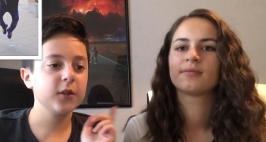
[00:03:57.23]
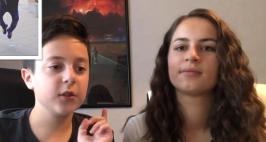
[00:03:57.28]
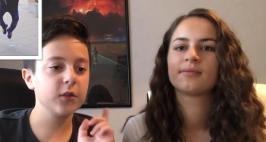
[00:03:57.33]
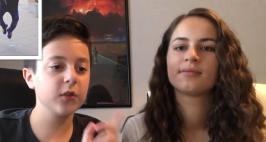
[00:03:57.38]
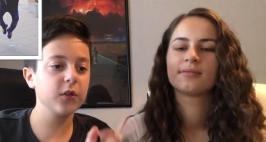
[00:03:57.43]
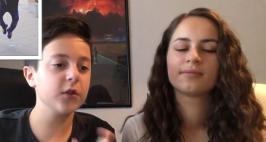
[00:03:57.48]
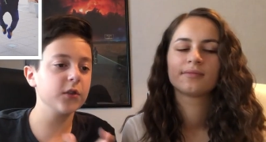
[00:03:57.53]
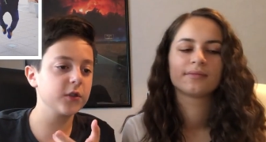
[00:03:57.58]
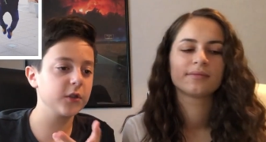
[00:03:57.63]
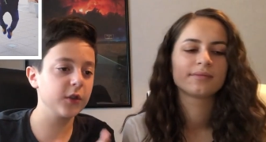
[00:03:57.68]

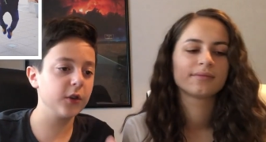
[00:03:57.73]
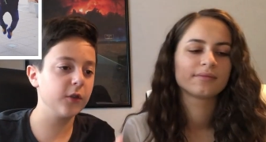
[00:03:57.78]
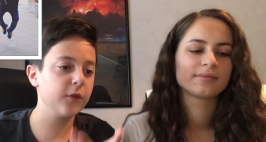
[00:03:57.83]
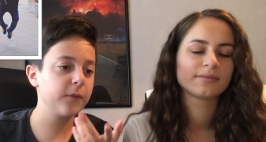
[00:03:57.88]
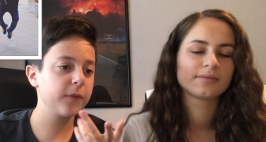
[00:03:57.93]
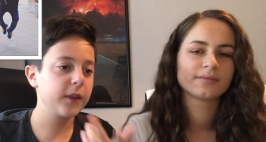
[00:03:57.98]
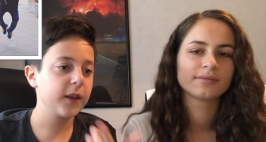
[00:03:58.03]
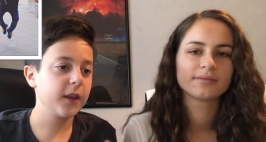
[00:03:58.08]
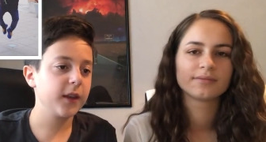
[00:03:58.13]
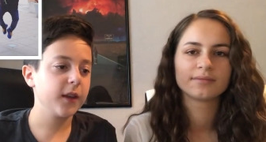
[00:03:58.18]
Speaker 1: two years
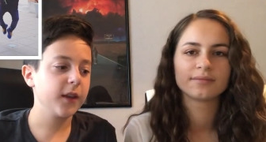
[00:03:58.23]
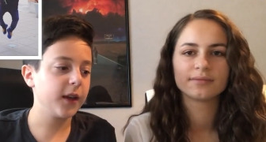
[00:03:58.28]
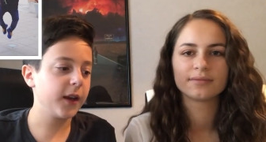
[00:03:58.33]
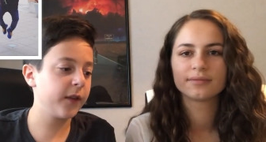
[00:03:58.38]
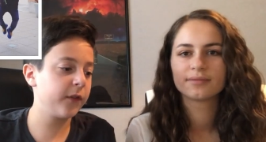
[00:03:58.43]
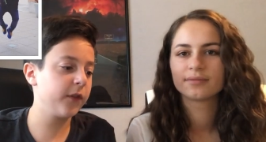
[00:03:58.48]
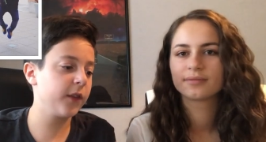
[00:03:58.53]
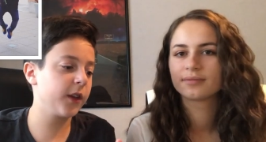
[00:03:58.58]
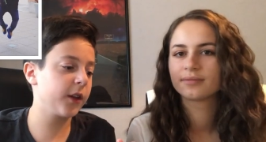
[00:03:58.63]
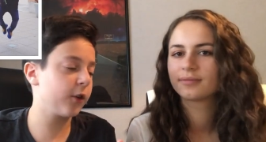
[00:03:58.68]
ago.
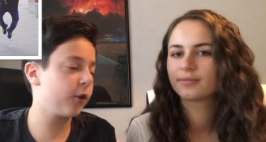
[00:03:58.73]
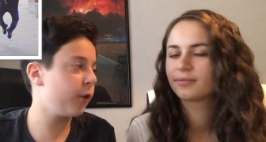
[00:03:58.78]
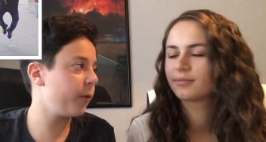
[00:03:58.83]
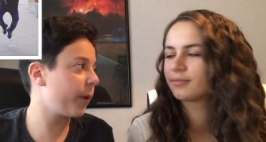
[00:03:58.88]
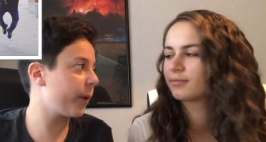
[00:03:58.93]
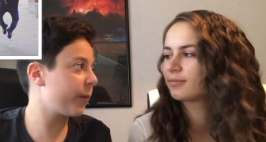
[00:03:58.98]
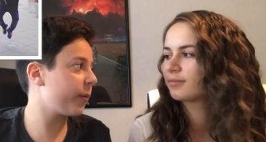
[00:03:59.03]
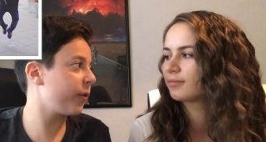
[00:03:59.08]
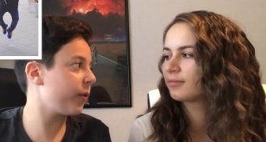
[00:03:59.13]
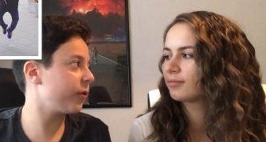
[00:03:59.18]
Mm-hmm. I feel like
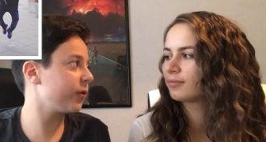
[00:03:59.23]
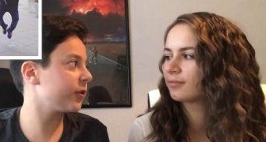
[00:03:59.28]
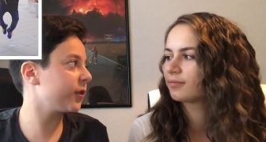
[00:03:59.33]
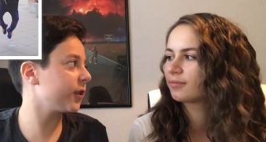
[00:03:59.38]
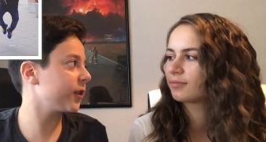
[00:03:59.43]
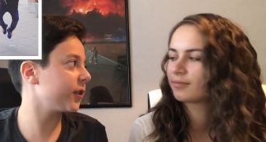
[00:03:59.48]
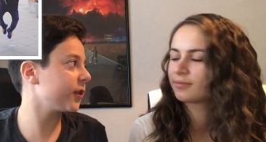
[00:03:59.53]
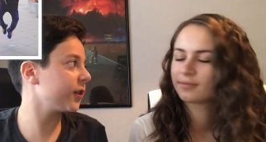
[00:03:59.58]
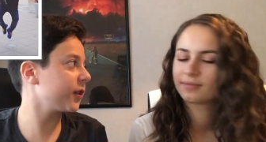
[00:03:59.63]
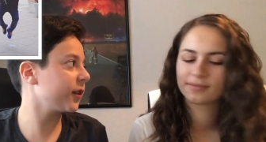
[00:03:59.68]
all my
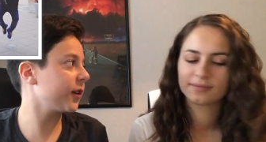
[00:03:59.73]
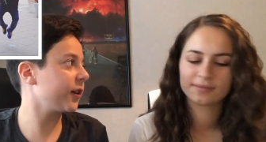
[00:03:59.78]
posts are,